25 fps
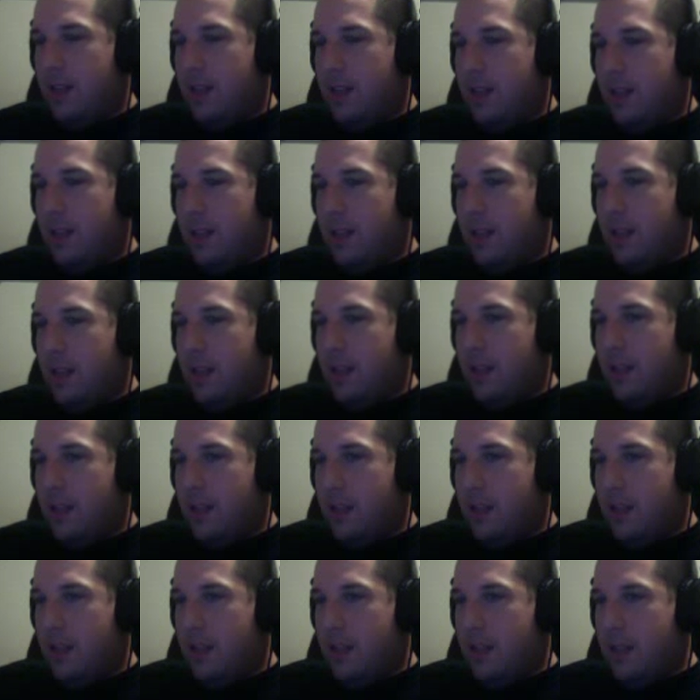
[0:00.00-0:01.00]

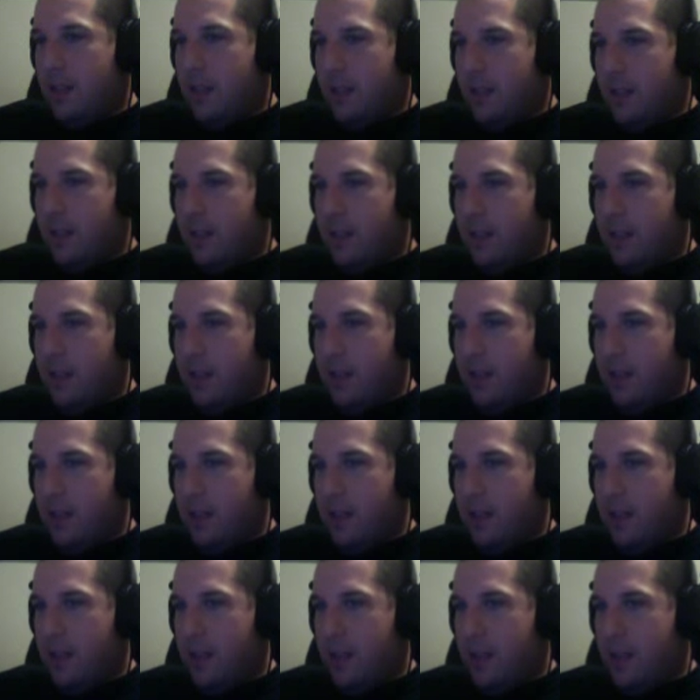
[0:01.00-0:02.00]

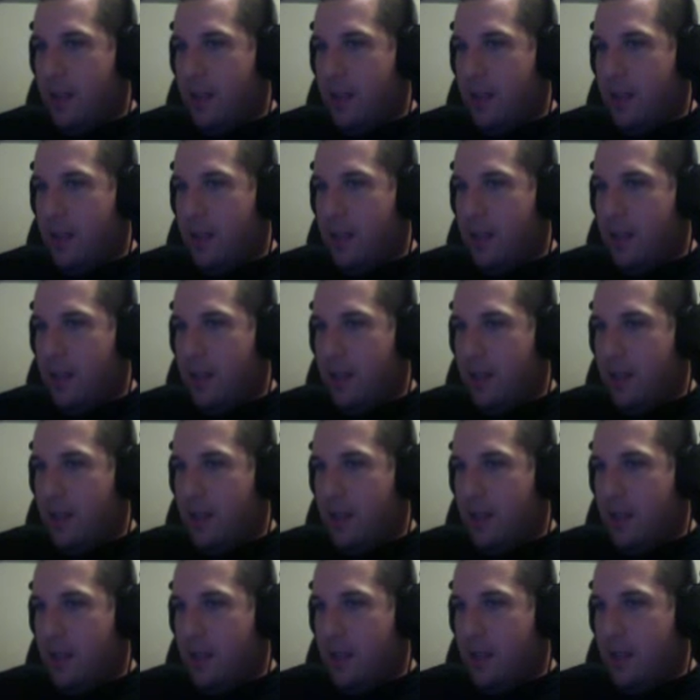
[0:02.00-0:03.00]

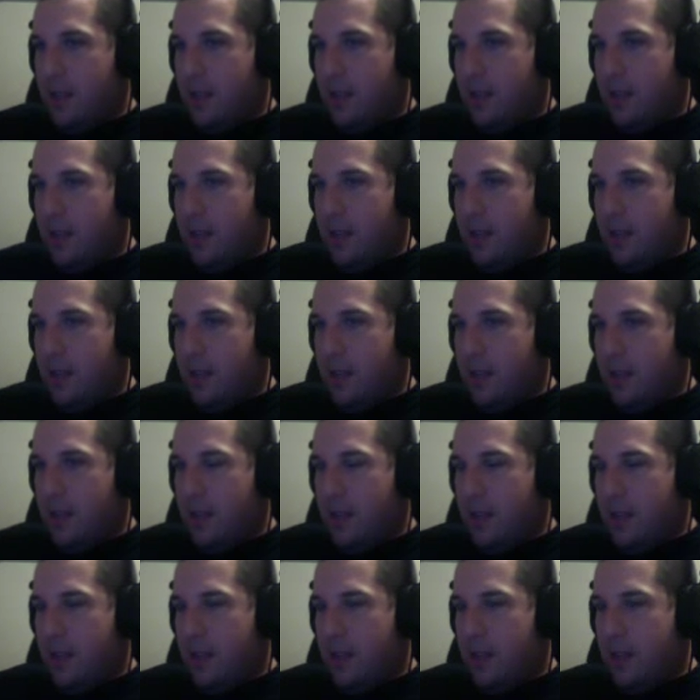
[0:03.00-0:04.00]

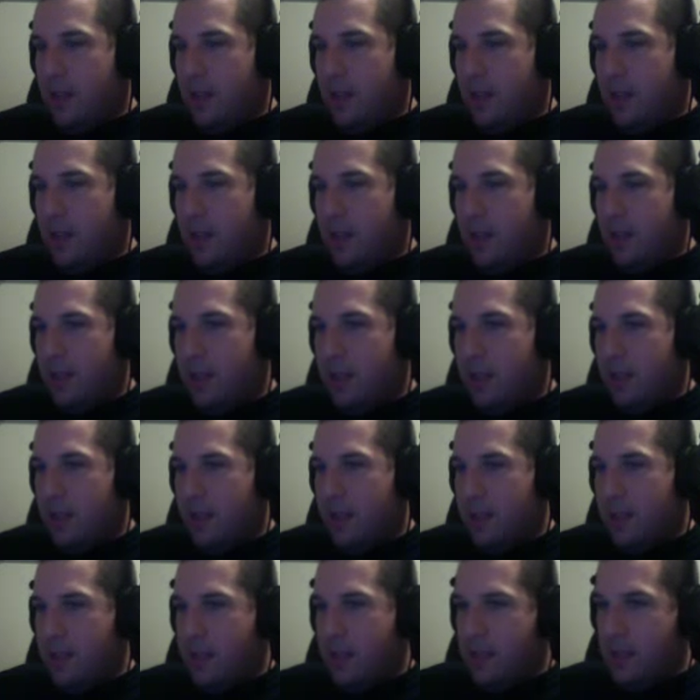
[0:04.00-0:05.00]

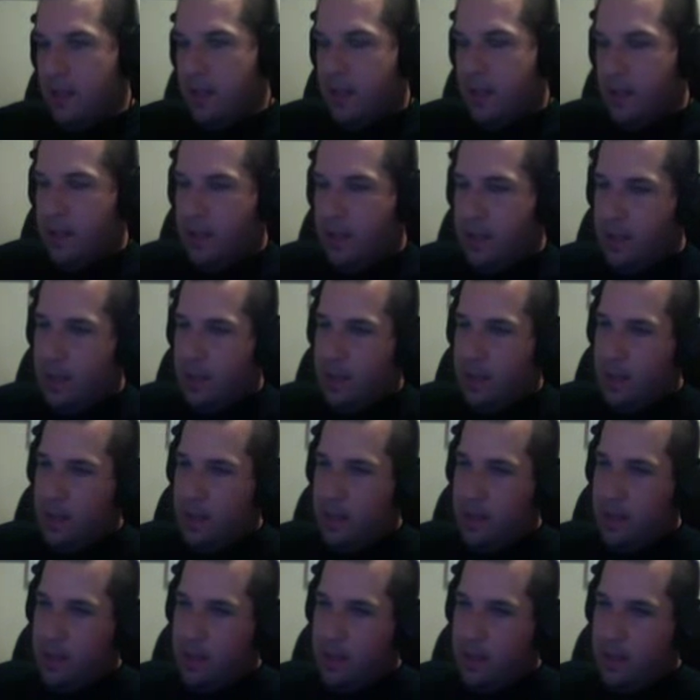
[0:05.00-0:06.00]

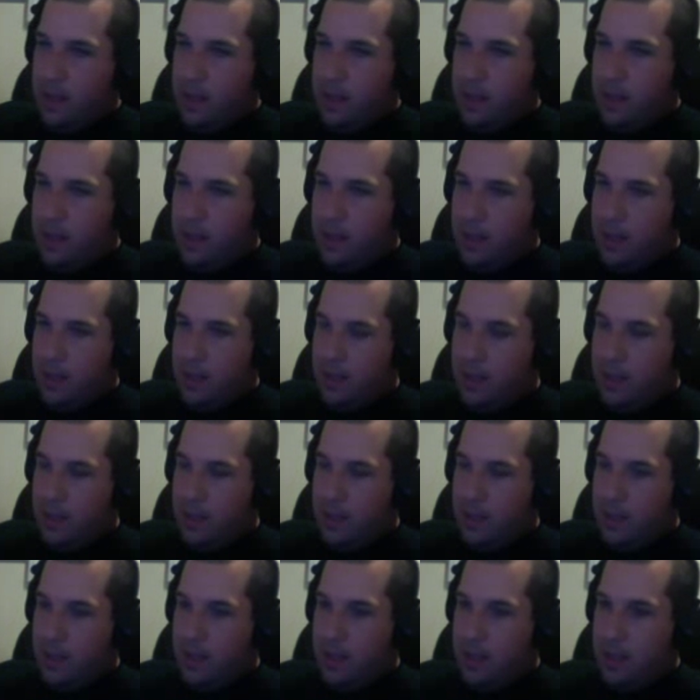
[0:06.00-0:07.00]

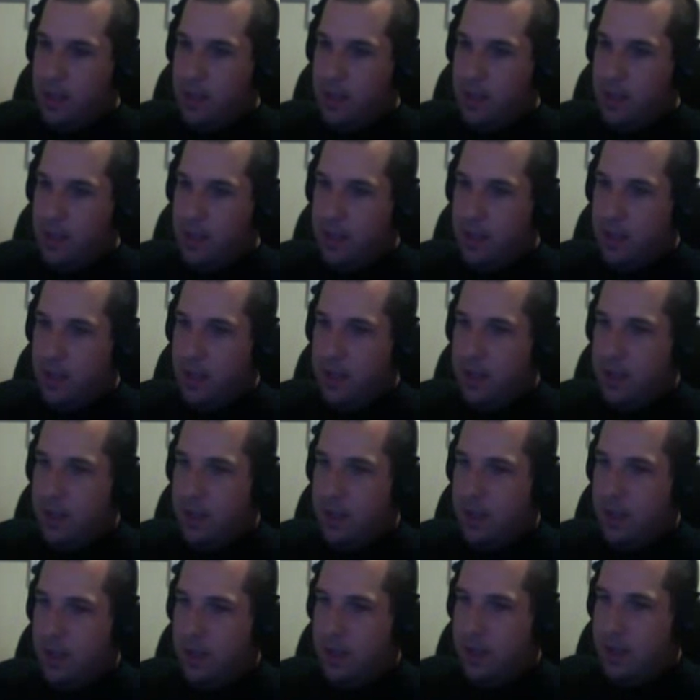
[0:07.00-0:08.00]
The person shown says nothing.